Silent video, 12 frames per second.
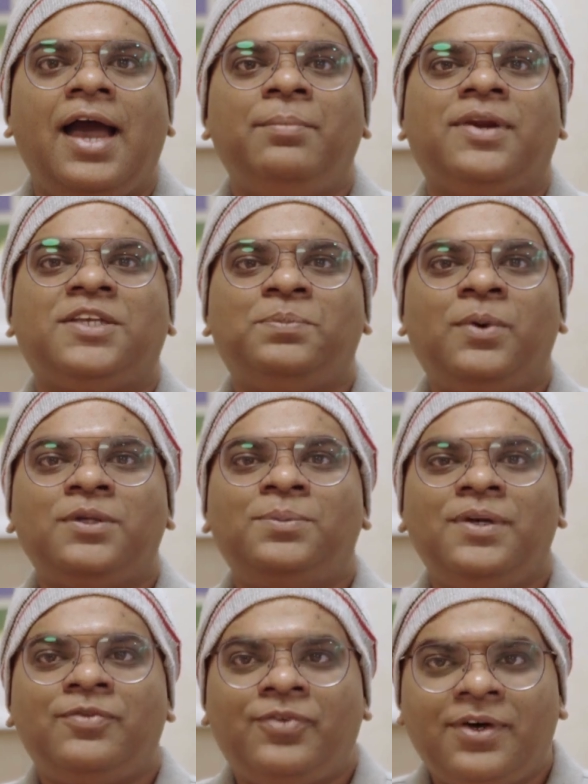I'm
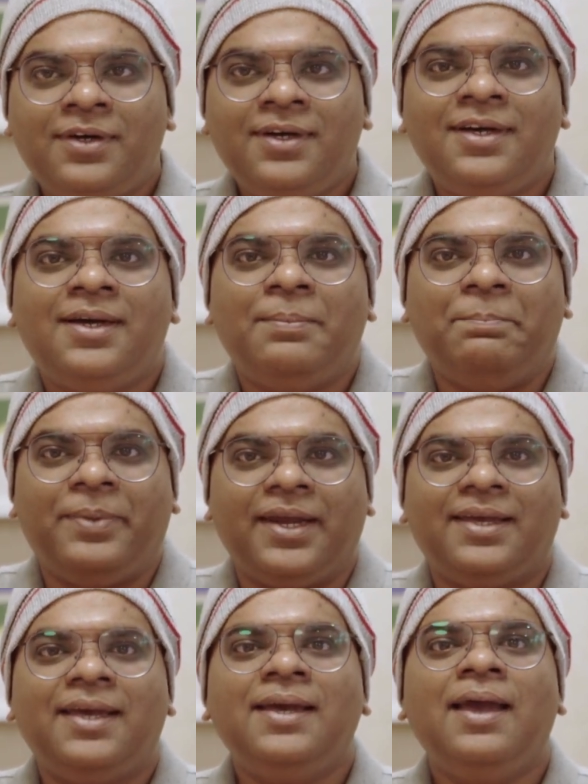responsible for
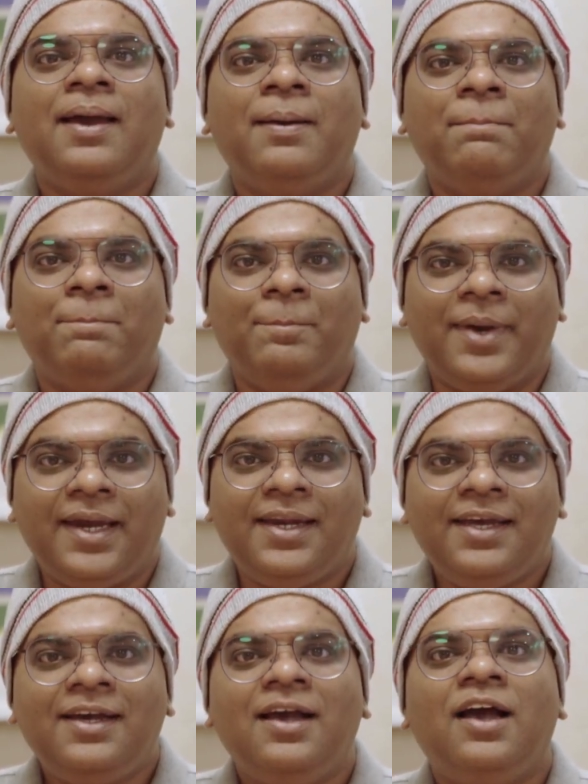bringing
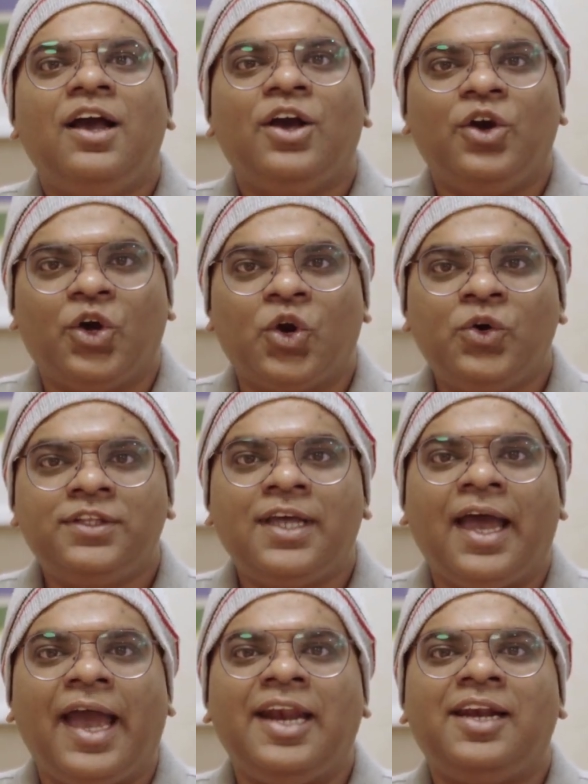meaning,
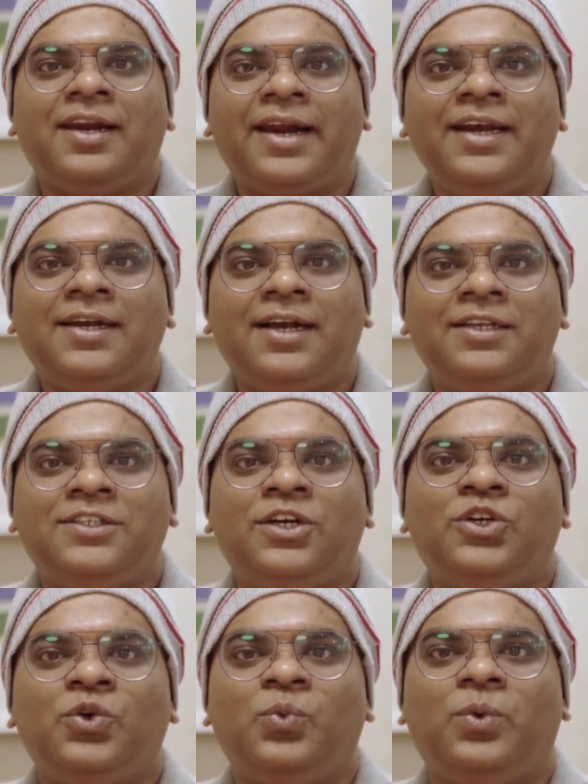growth and right
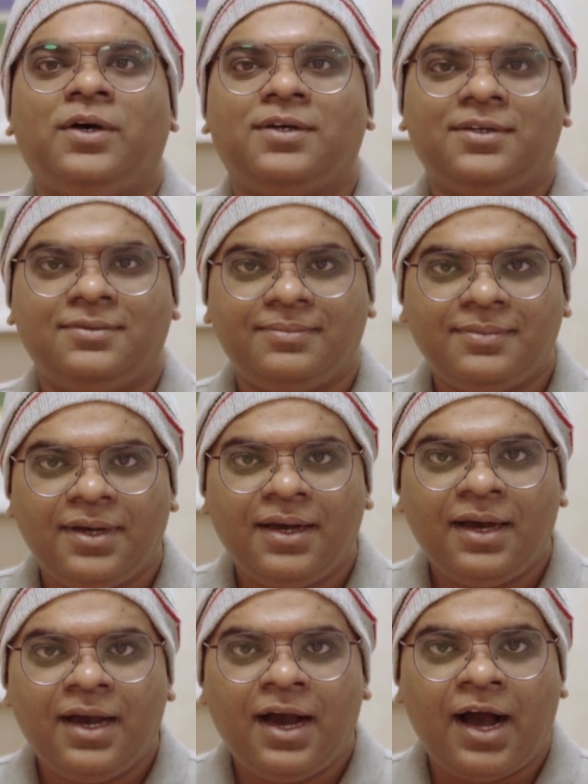culture to work.
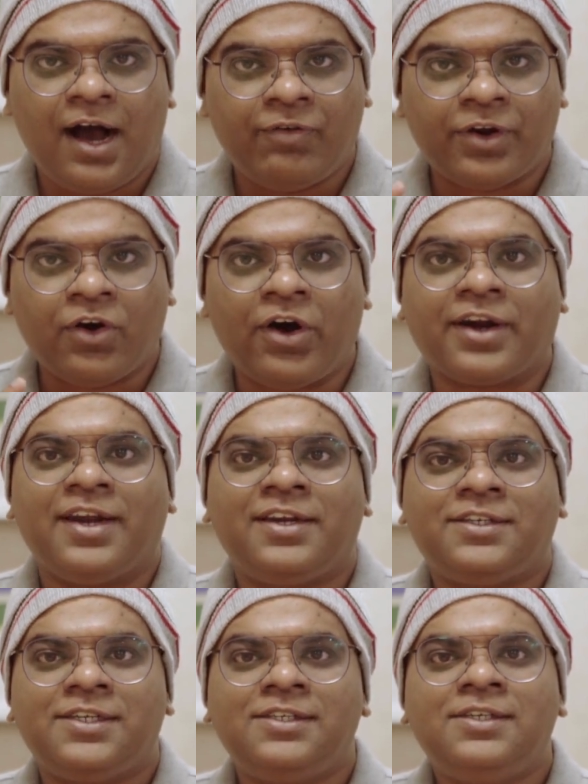Our
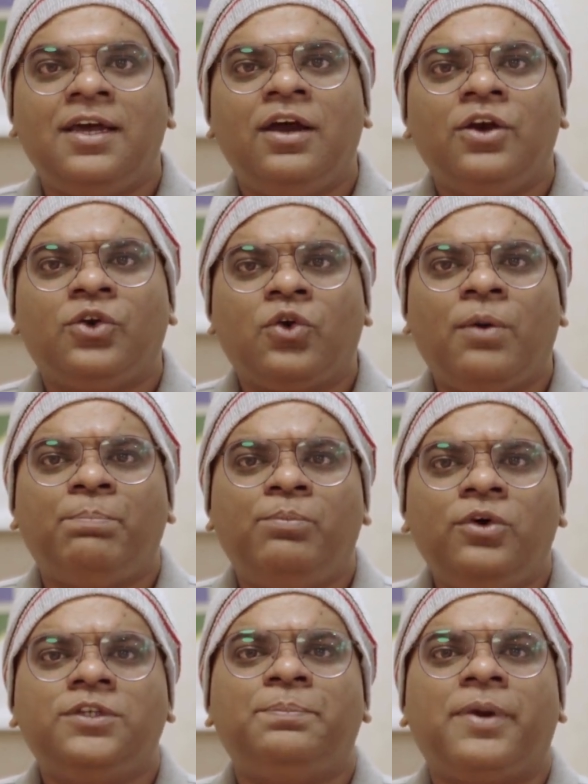organization's
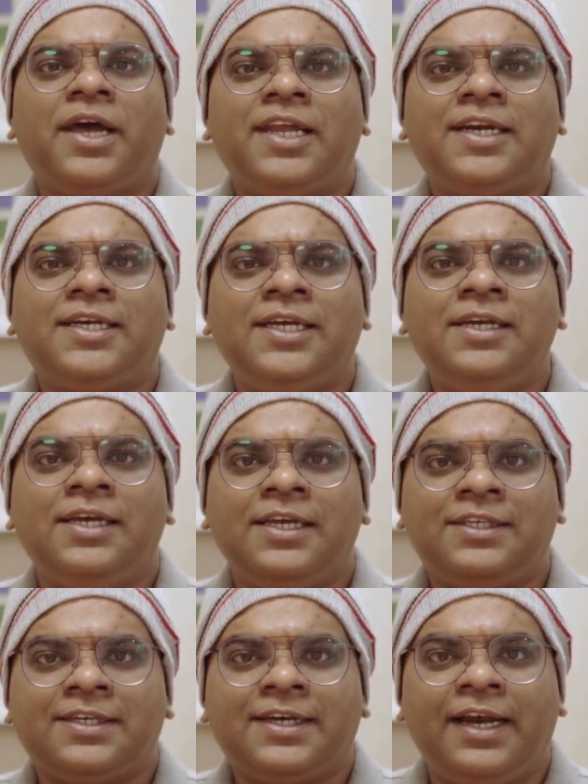topmost priority
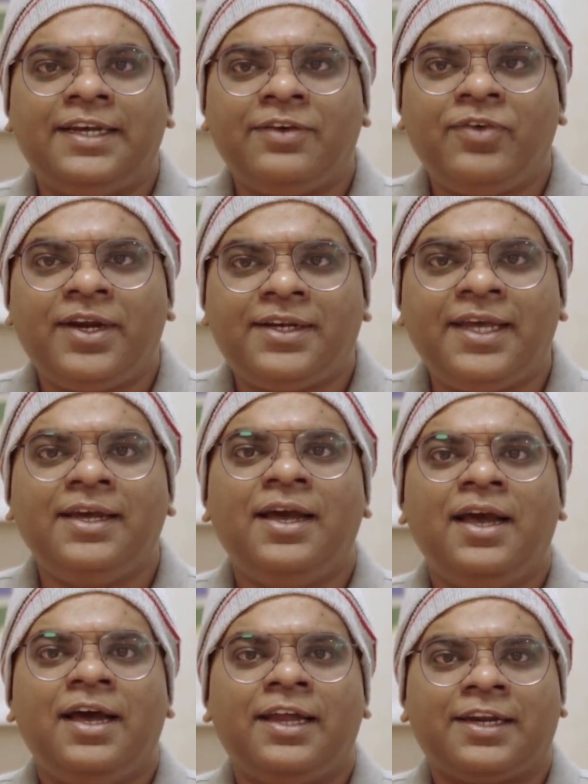is cultivating
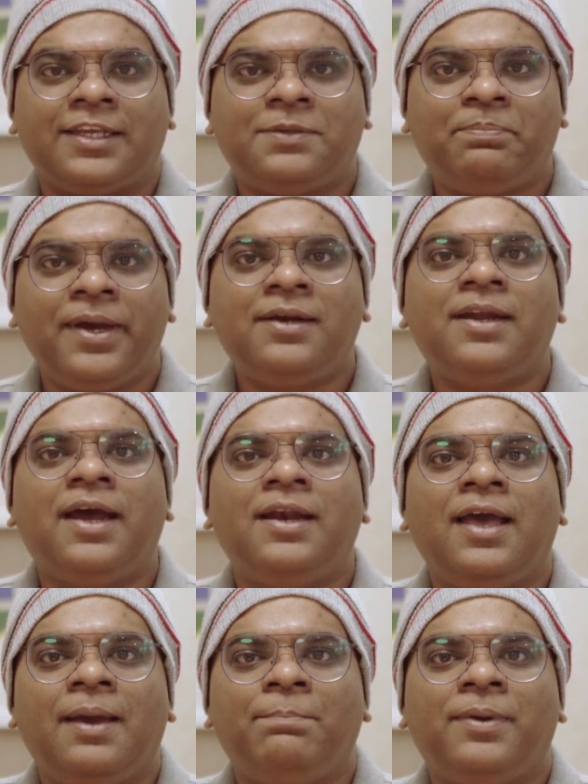respect
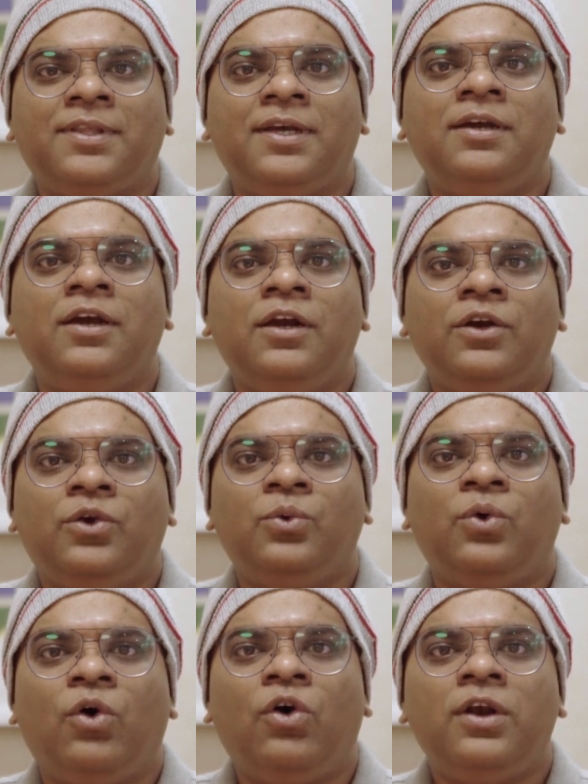and empathy
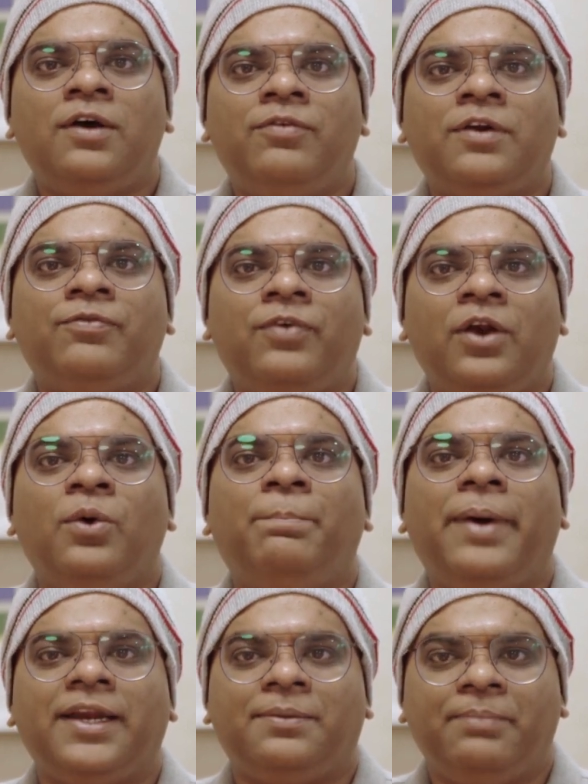to all our fellow
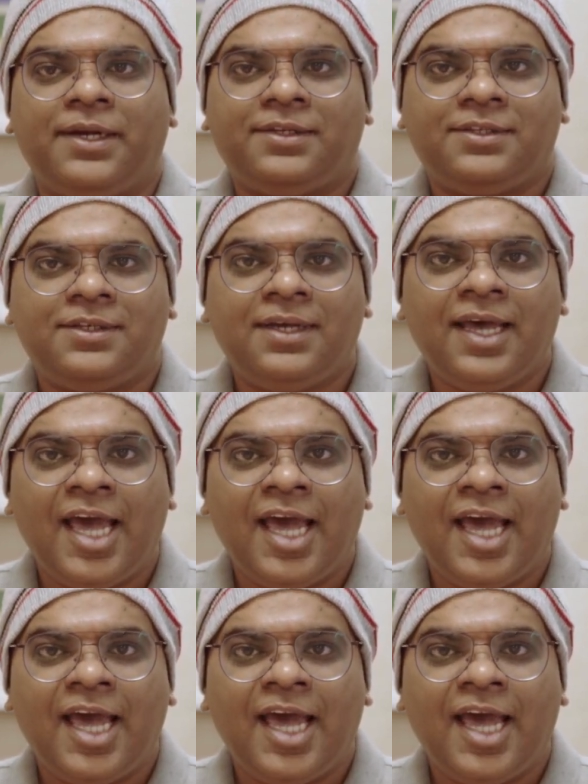Byte mates.